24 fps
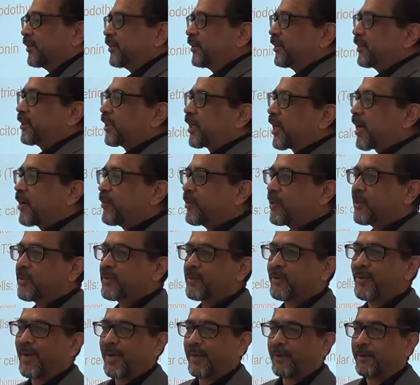Tri means
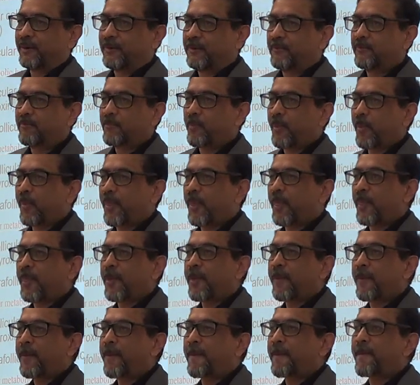what?
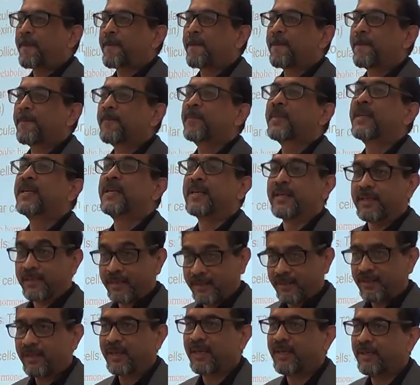Three,
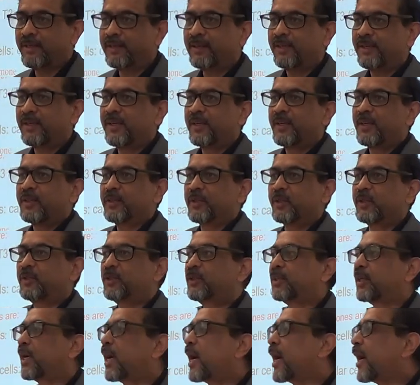right? So
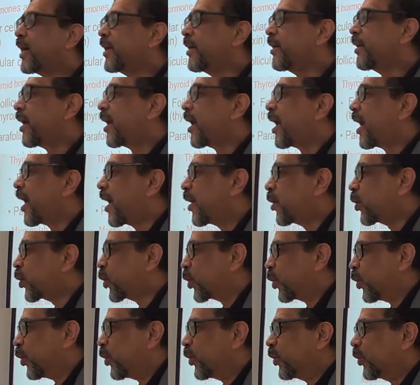
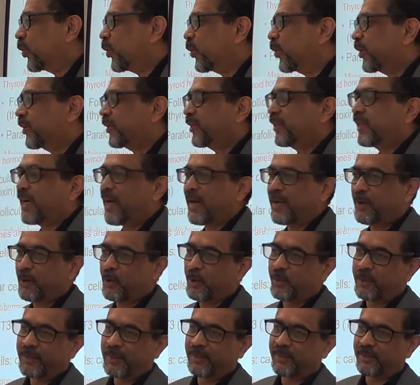
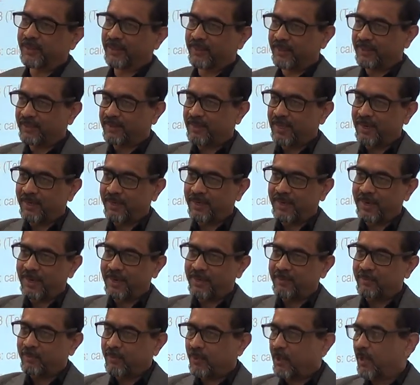triiodothyronine is the
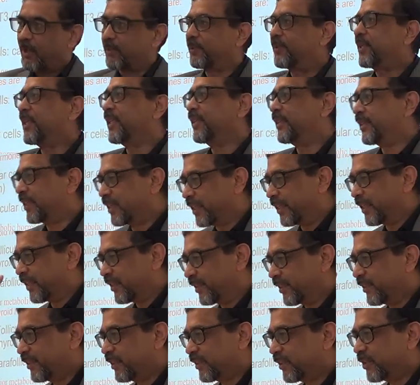name of T3.
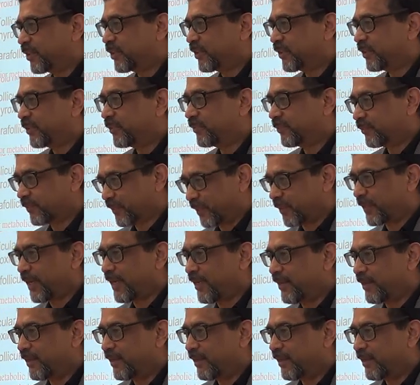Okay?